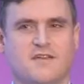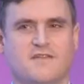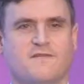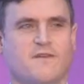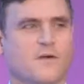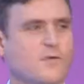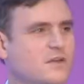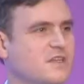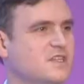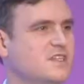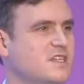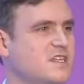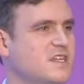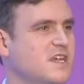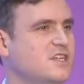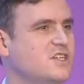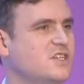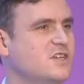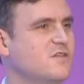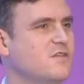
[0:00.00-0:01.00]
focused
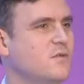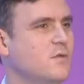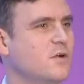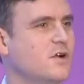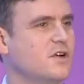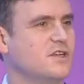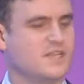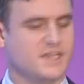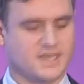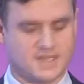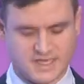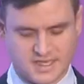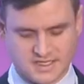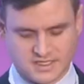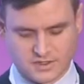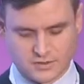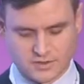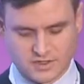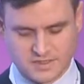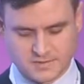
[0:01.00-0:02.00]
attention for what
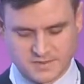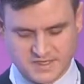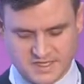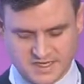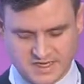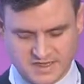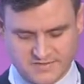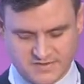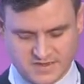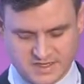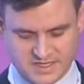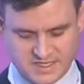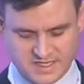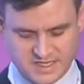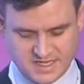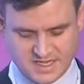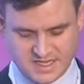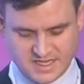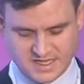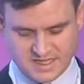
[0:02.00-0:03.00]
is going to be delivered.
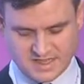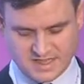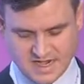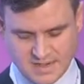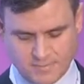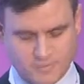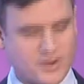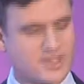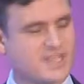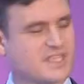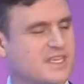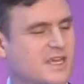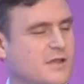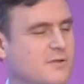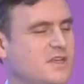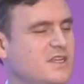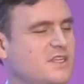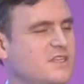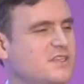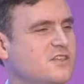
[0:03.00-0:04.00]
Then it breaks
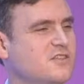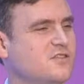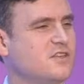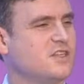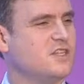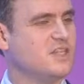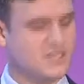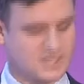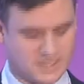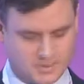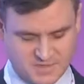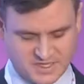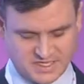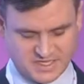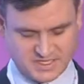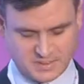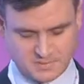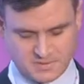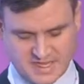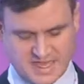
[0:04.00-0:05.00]
down into the strategic
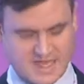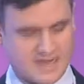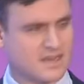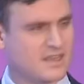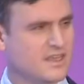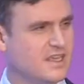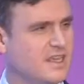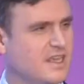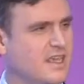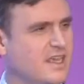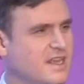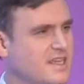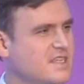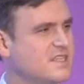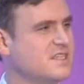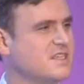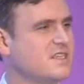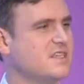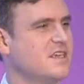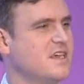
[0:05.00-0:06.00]
business plan, in
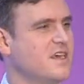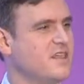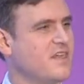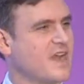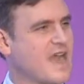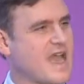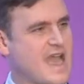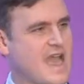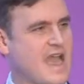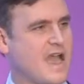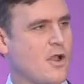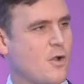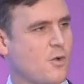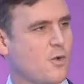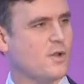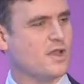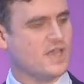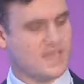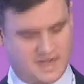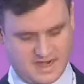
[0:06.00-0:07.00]
essence, the how
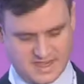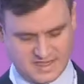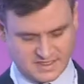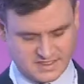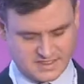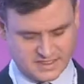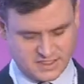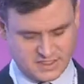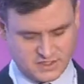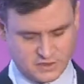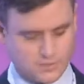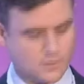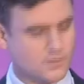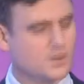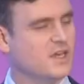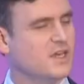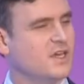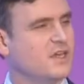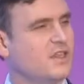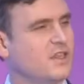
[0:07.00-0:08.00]
in answer to
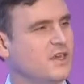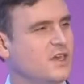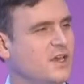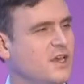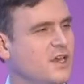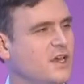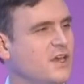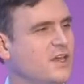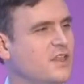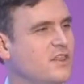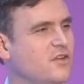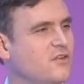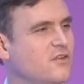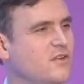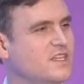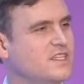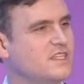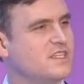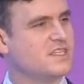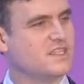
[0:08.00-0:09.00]
the
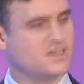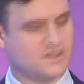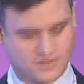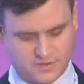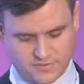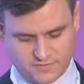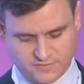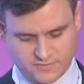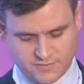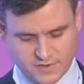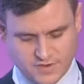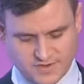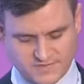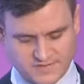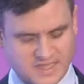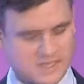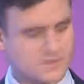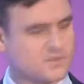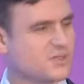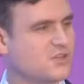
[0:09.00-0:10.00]
road
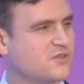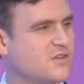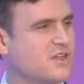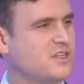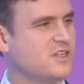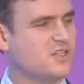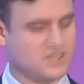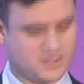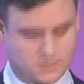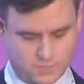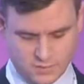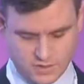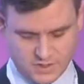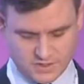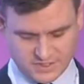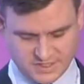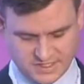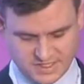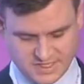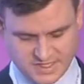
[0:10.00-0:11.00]
investment strategy is
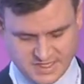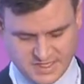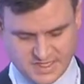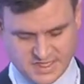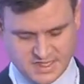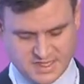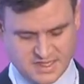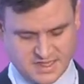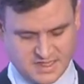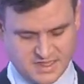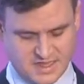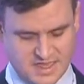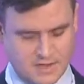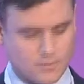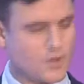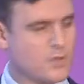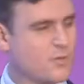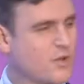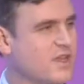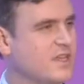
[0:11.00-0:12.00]
what.
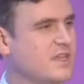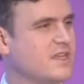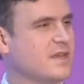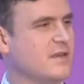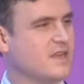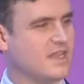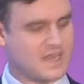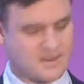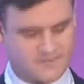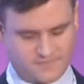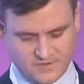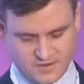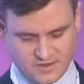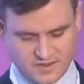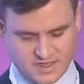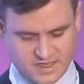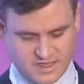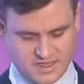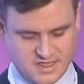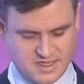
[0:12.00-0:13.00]
Then we break it down again
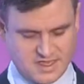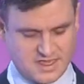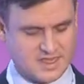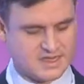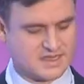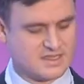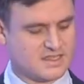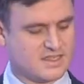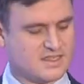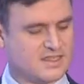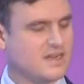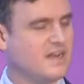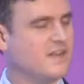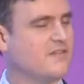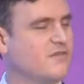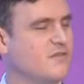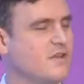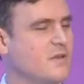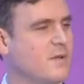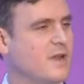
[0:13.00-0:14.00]
further into the
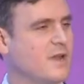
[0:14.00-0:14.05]
delivery